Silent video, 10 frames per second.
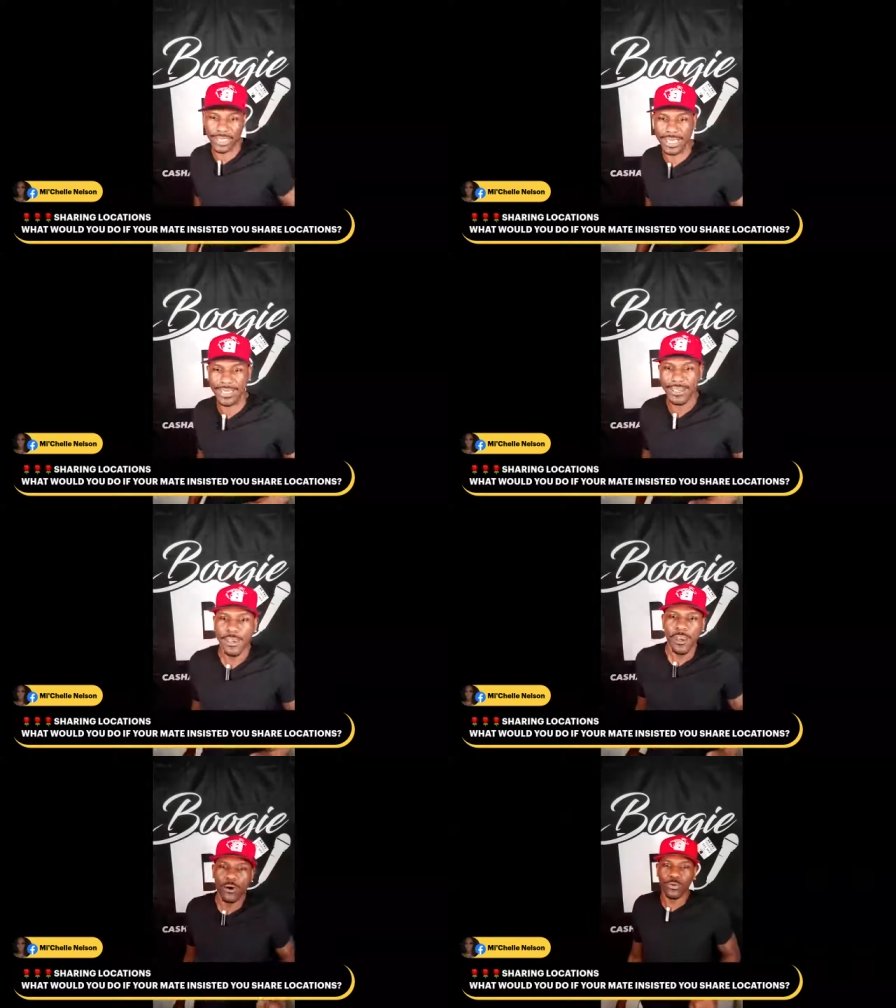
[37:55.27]
okay?
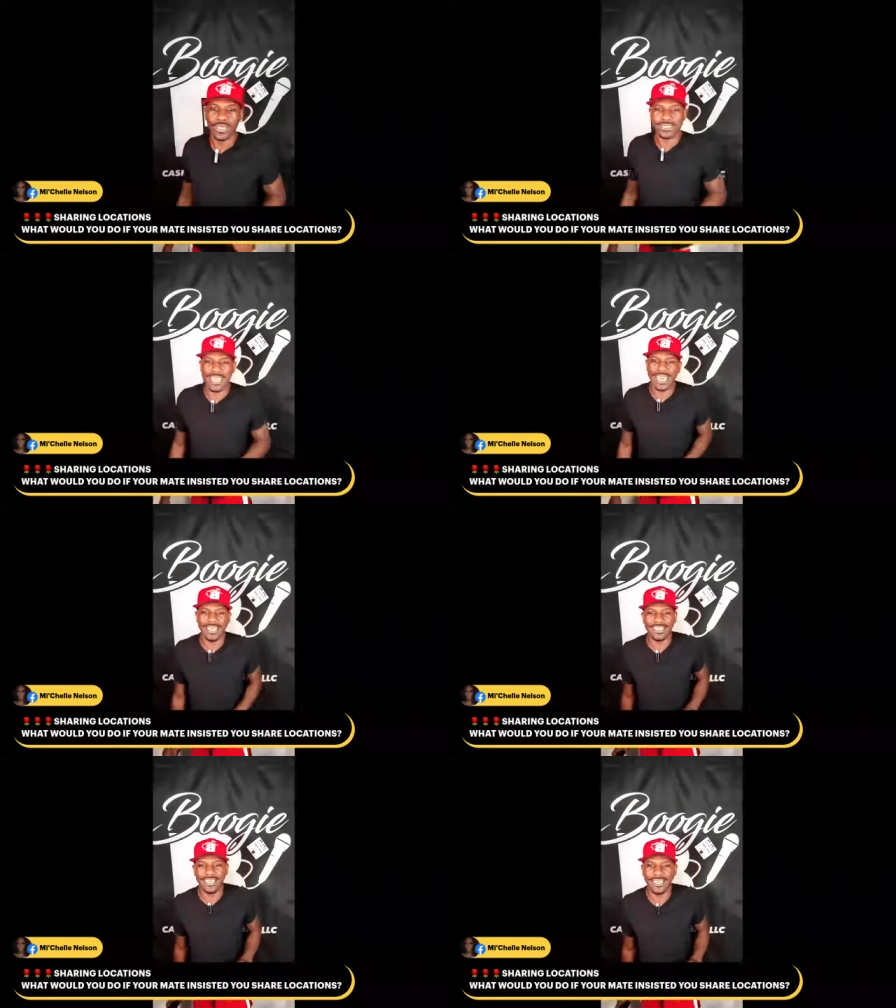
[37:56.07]
What's
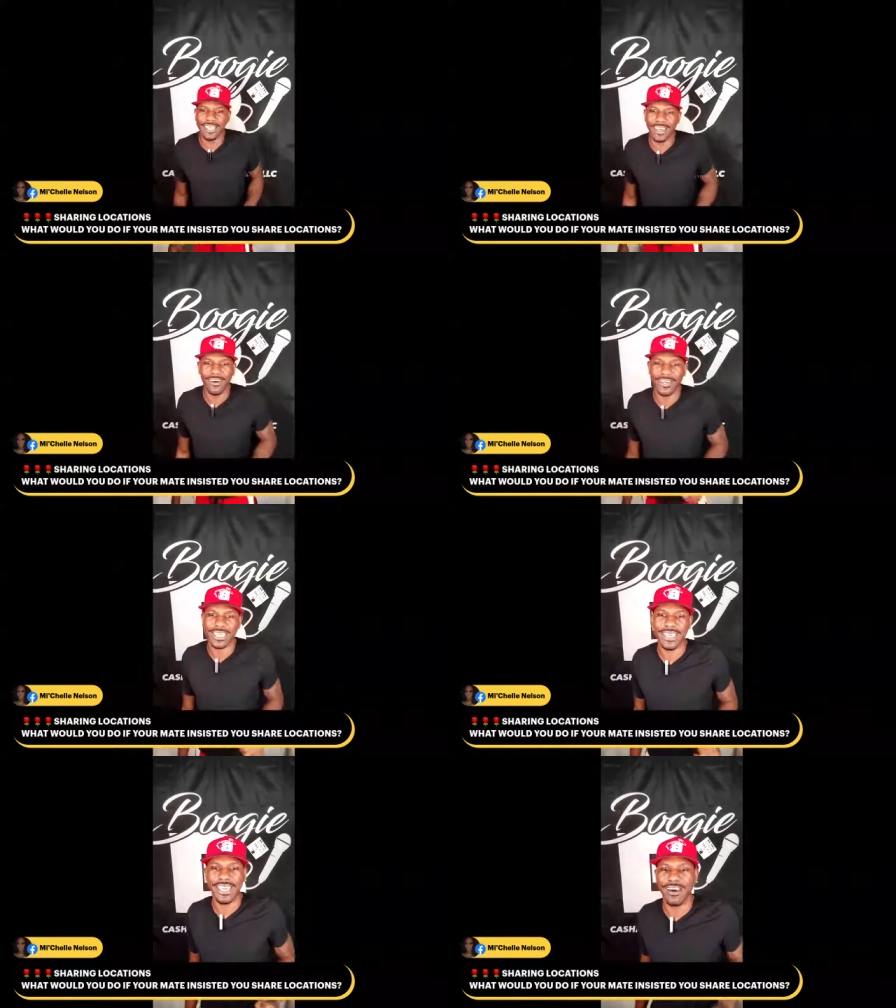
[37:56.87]
happening,
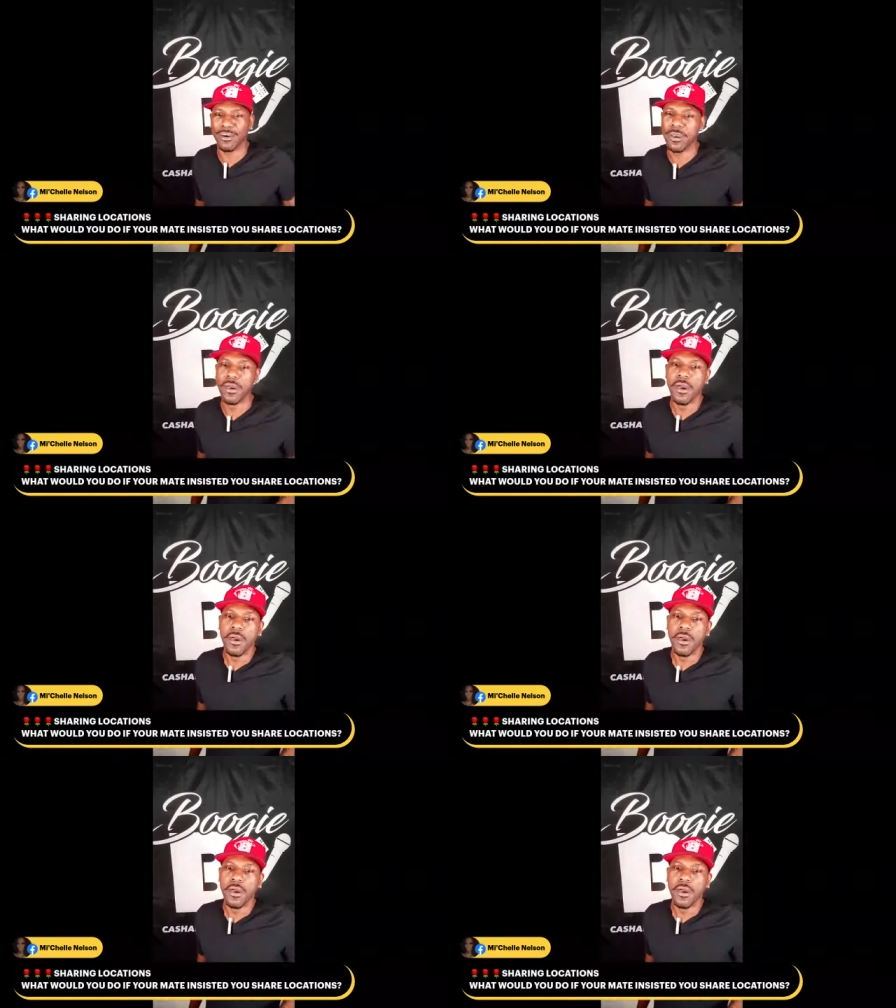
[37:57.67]
Elke? Elke